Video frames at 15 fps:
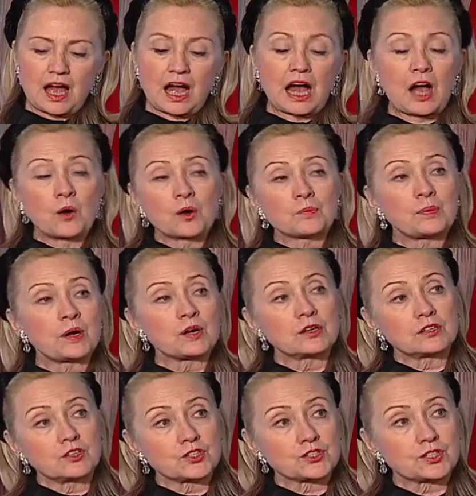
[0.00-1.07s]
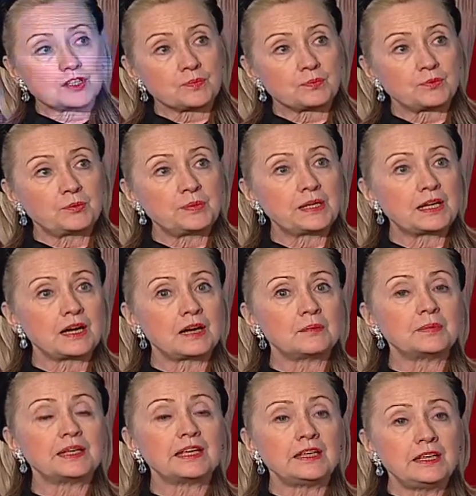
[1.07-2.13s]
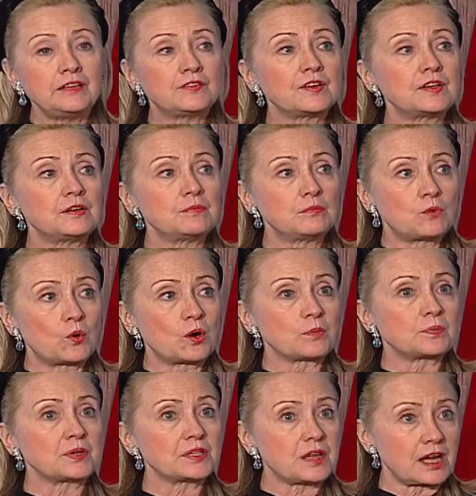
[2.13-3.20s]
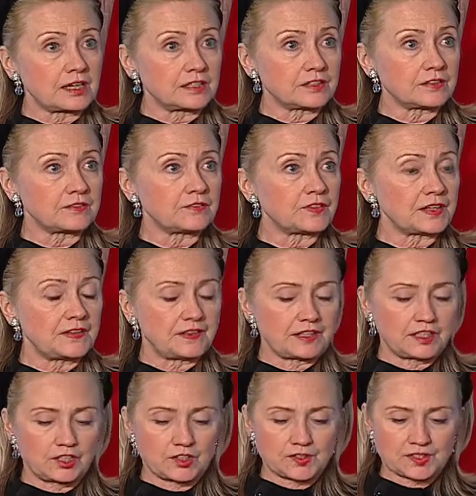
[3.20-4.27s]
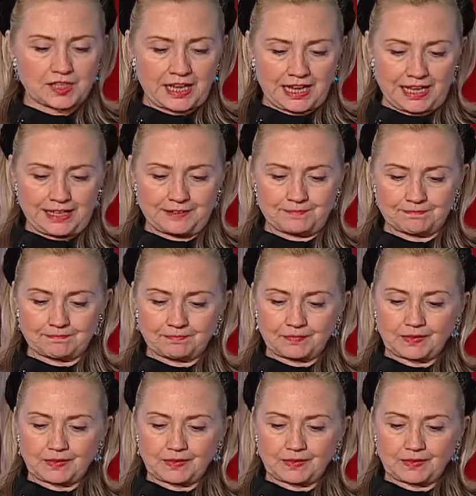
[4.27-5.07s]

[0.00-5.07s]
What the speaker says: our partnership will become even more productive in the years ahead.